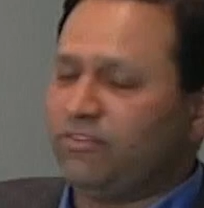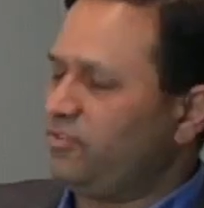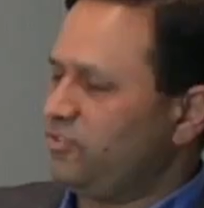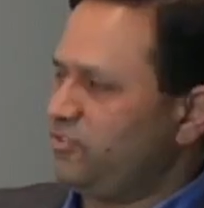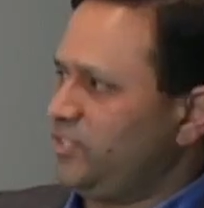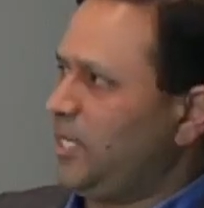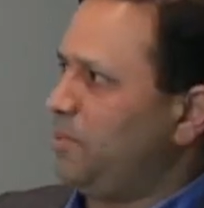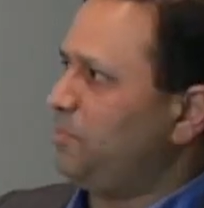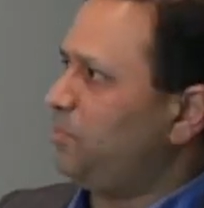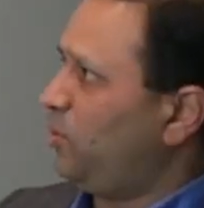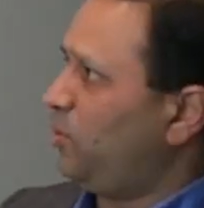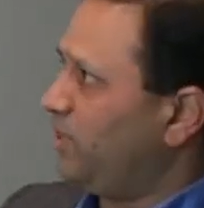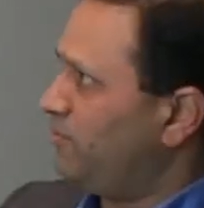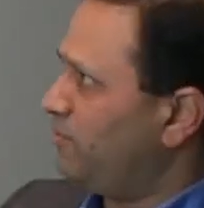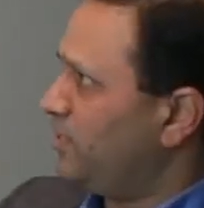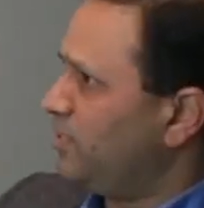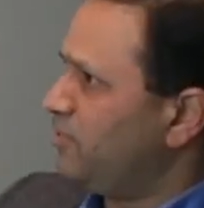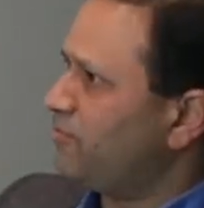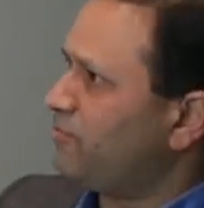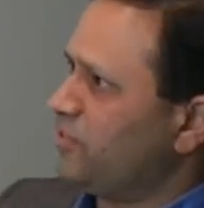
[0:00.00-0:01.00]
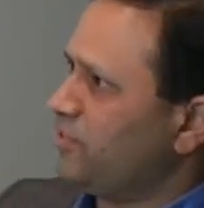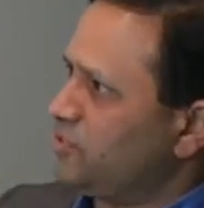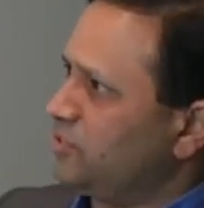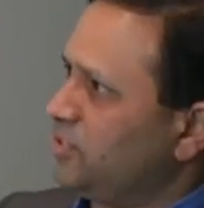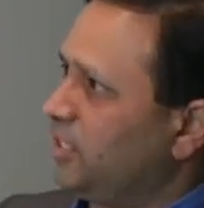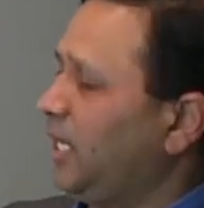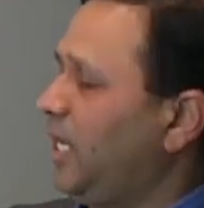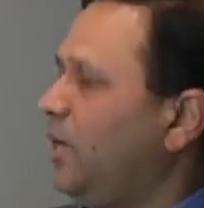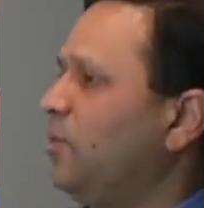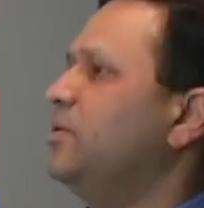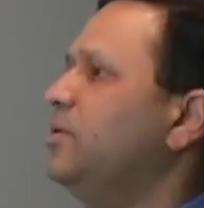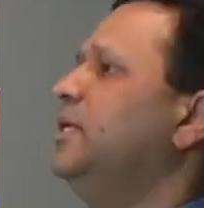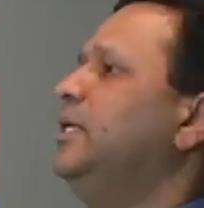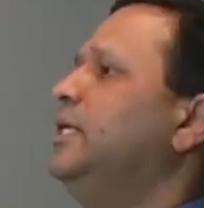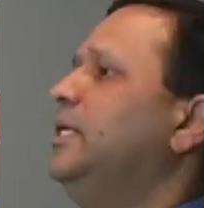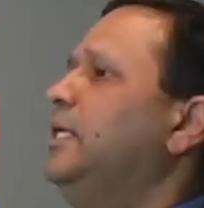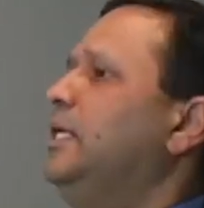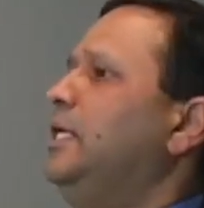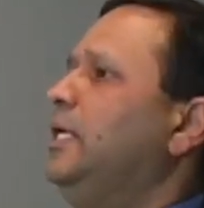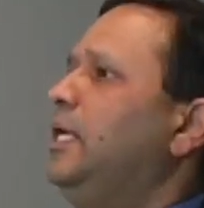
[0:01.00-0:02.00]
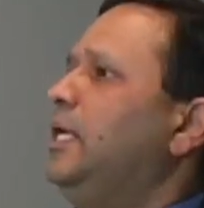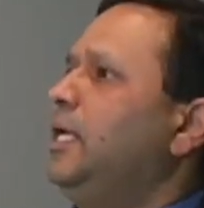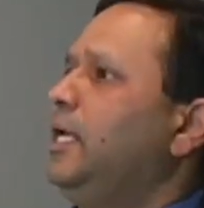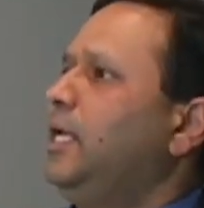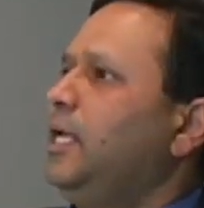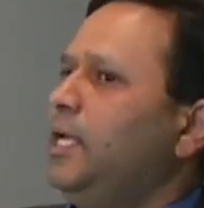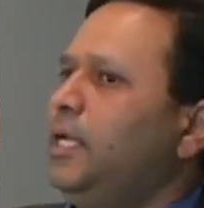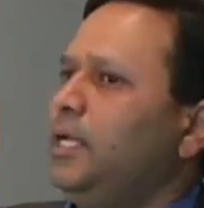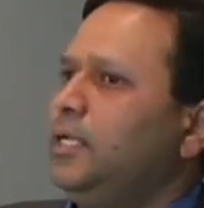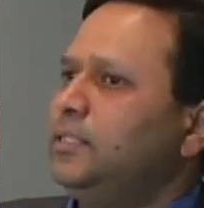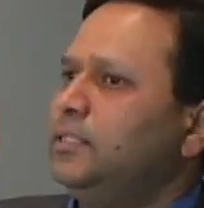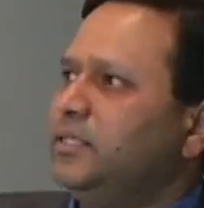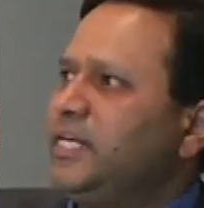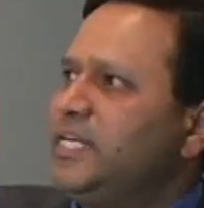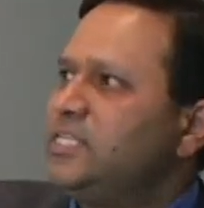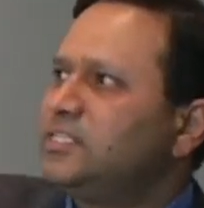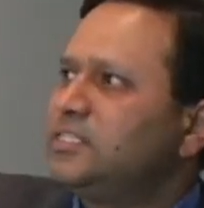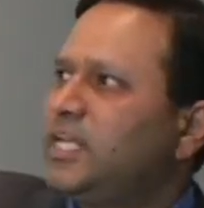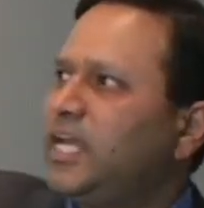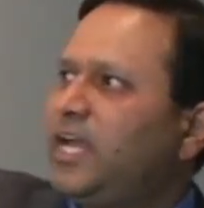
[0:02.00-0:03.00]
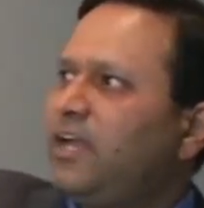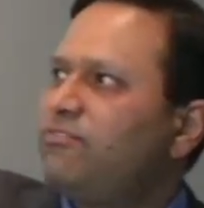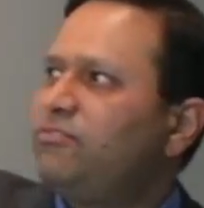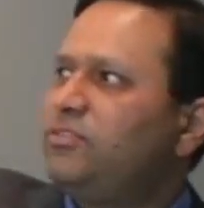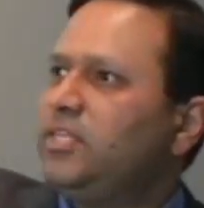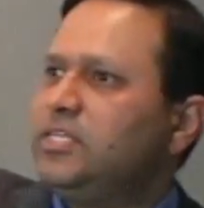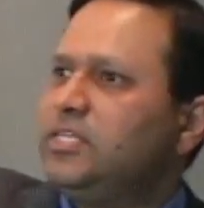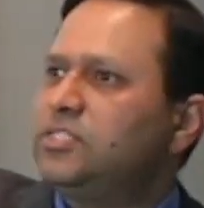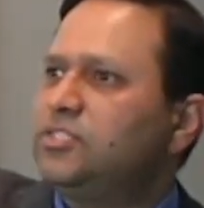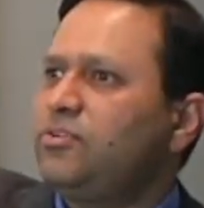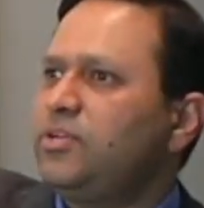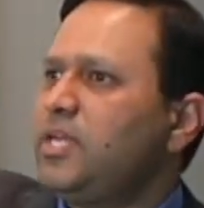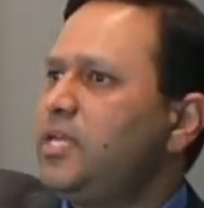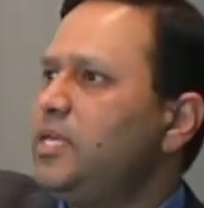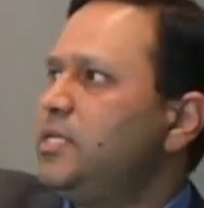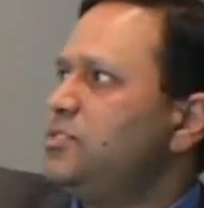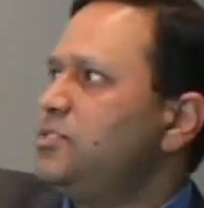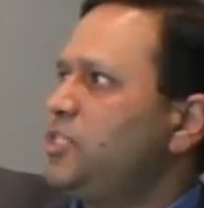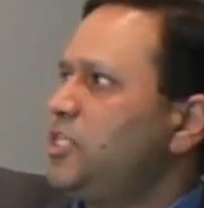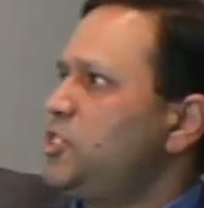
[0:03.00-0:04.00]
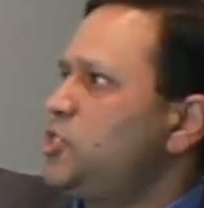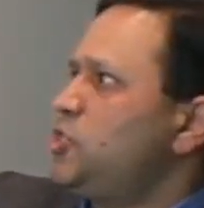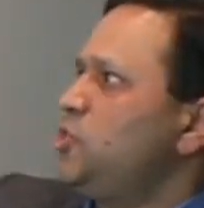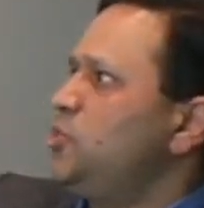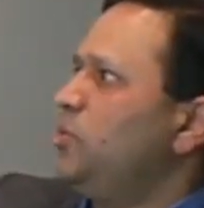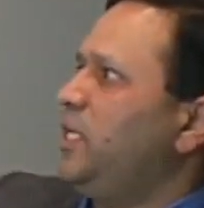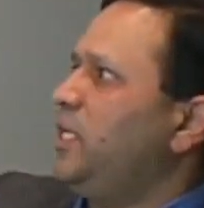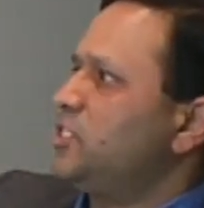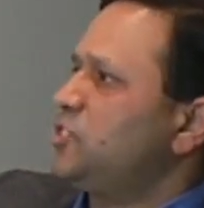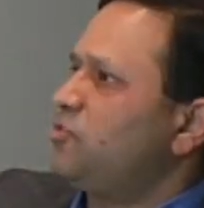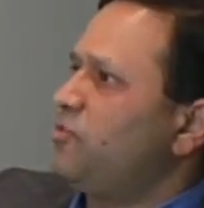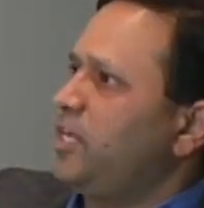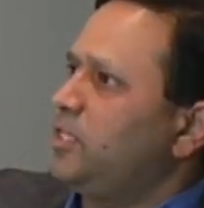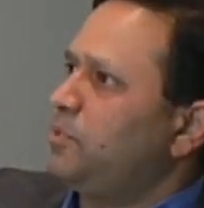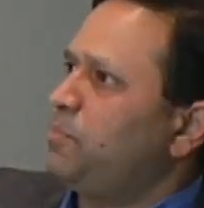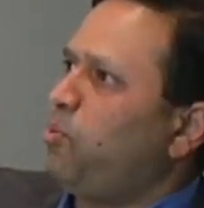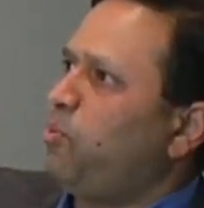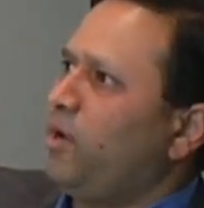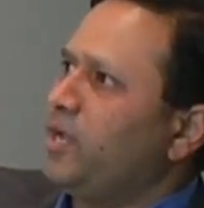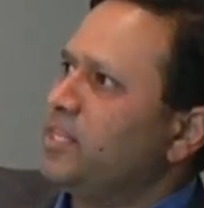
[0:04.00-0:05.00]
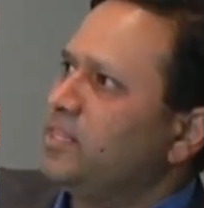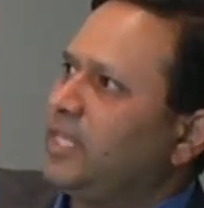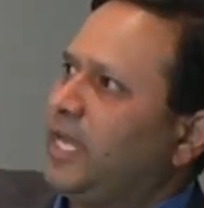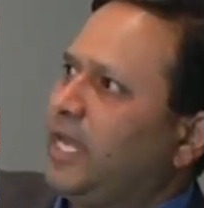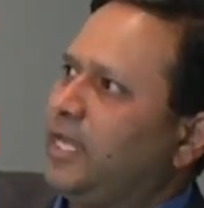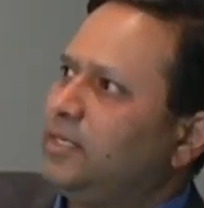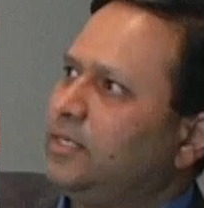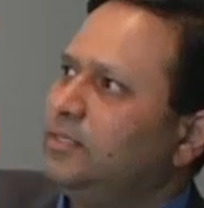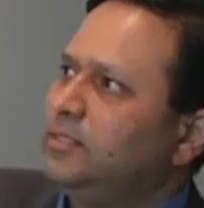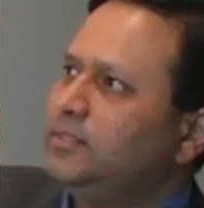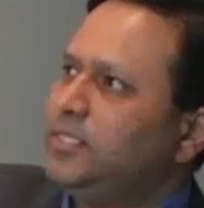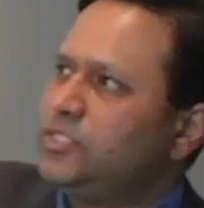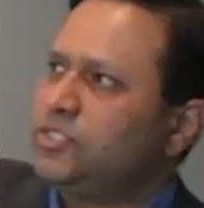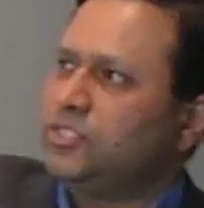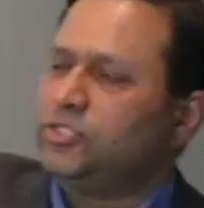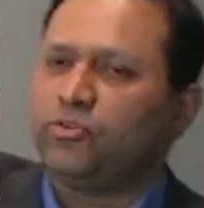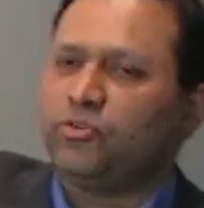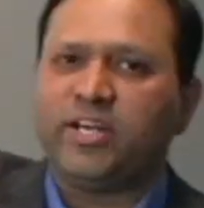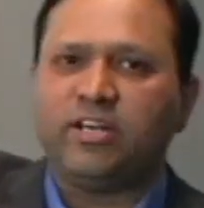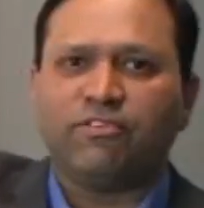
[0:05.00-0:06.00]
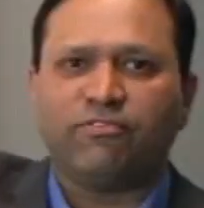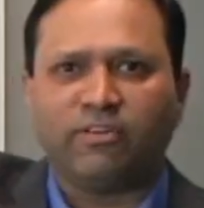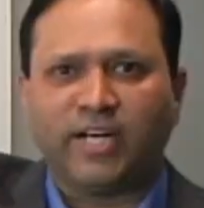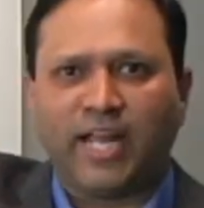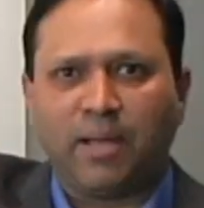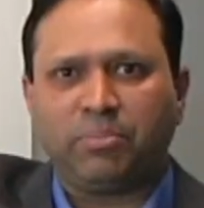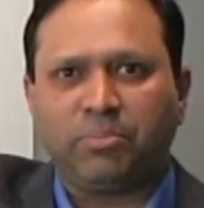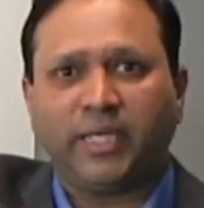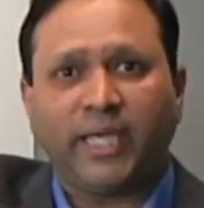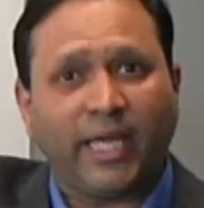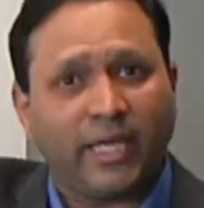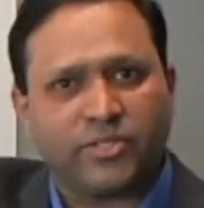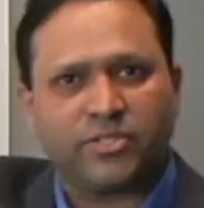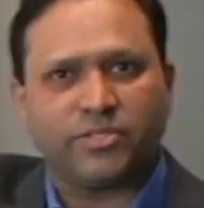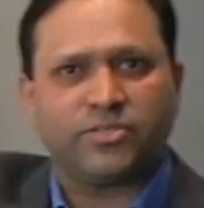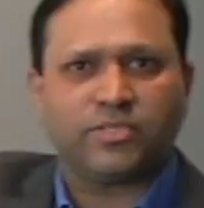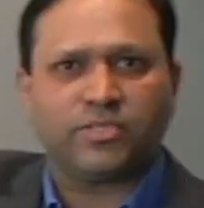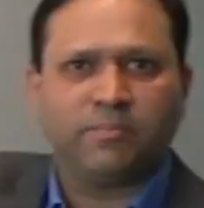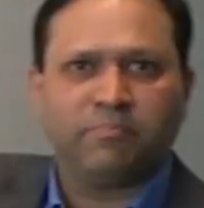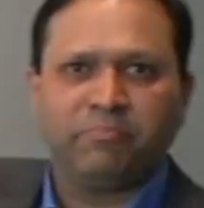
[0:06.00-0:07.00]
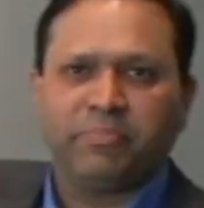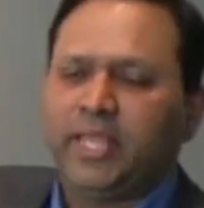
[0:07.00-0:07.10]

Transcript: for example, or even inference in the cloud. The reason I have these three is just to illustrate the point that these are three different applications